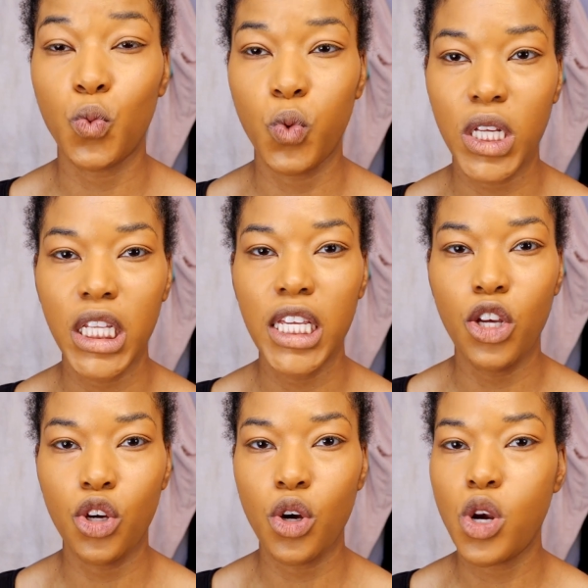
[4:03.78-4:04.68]

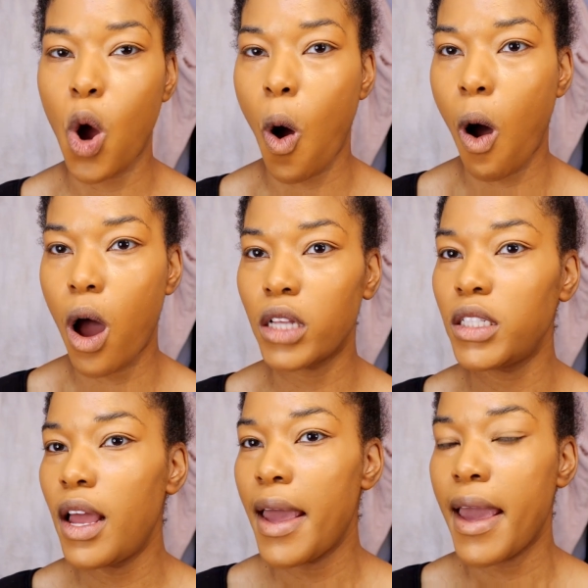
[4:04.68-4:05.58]
really good
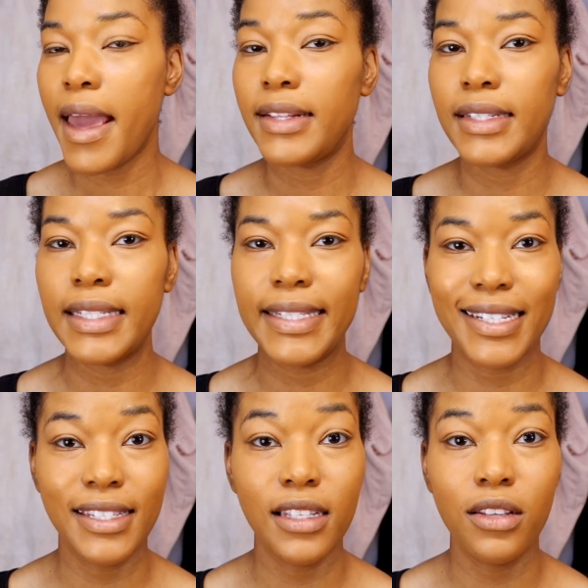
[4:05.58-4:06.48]
on. It
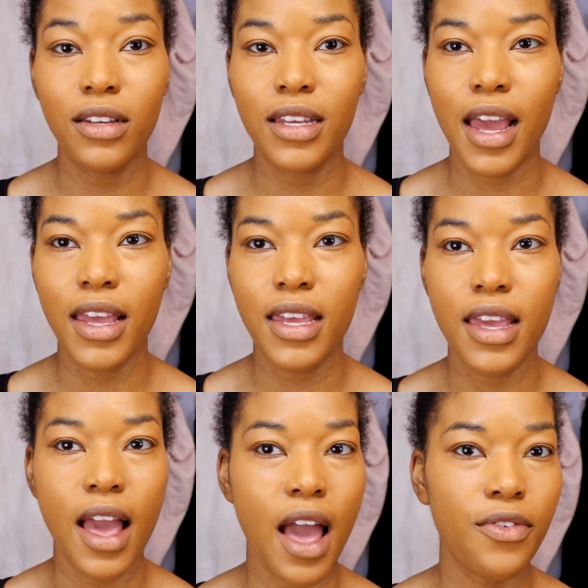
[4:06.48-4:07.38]
doesn't look
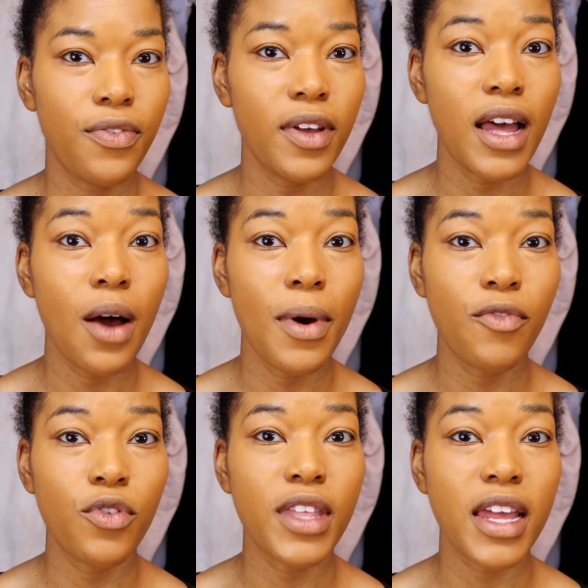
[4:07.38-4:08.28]
cakey. I feel,
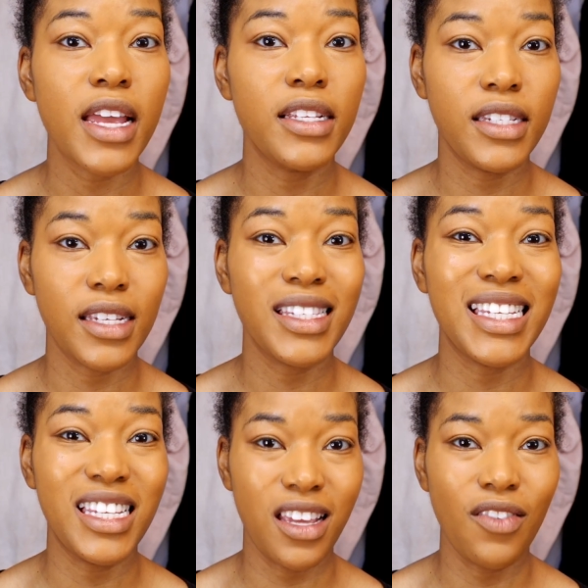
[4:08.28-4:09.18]
however, that it
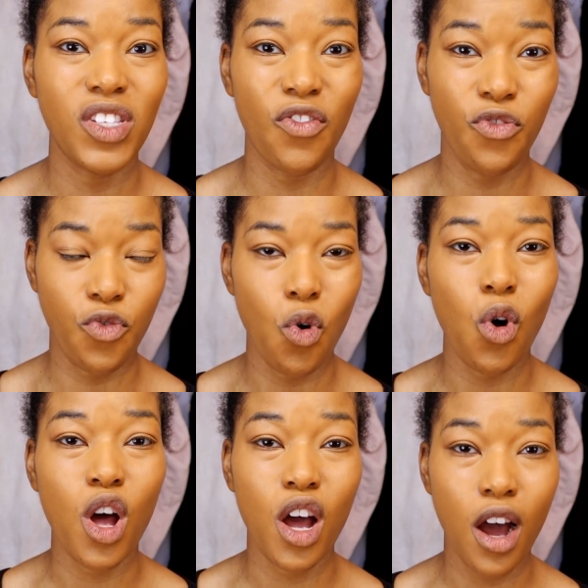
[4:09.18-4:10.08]
just gives
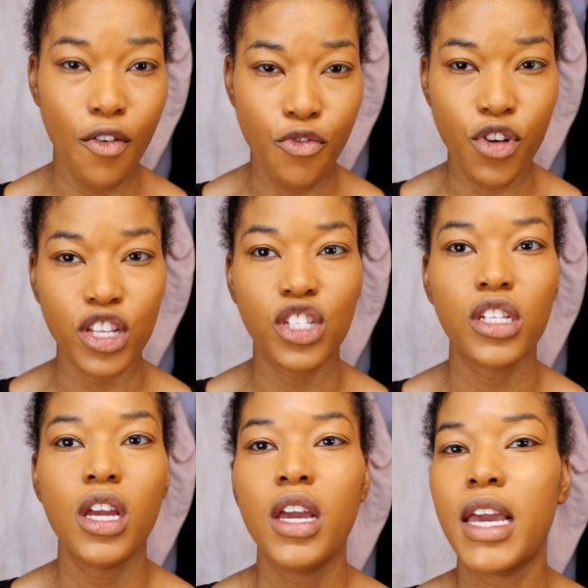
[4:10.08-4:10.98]
full coverage.